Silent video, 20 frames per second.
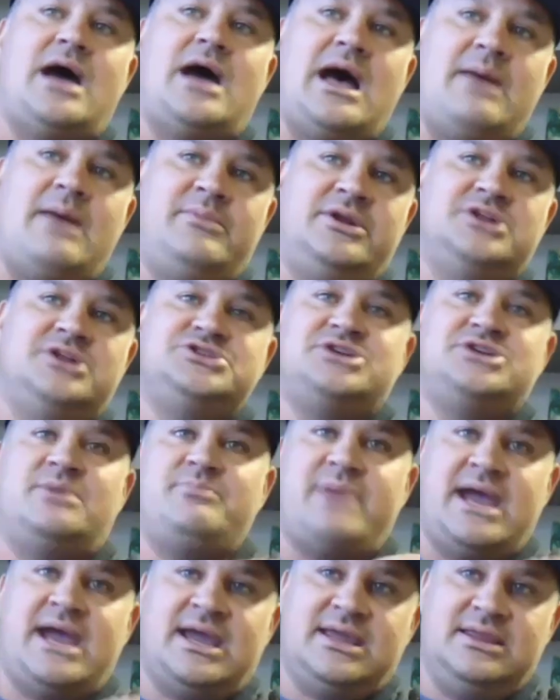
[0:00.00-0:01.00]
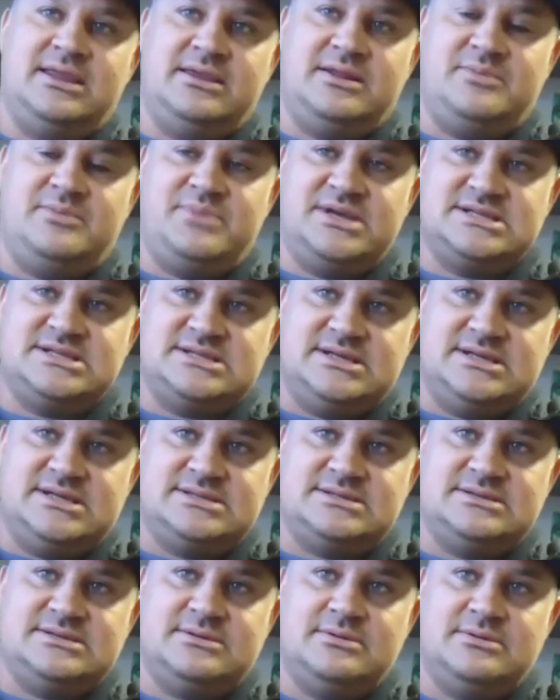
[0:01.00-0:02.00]
I'm going to jump back into the
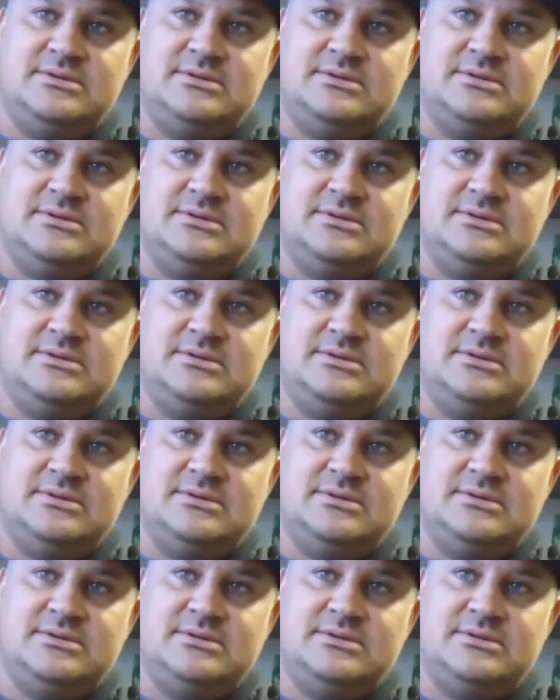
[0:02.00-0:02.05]
business.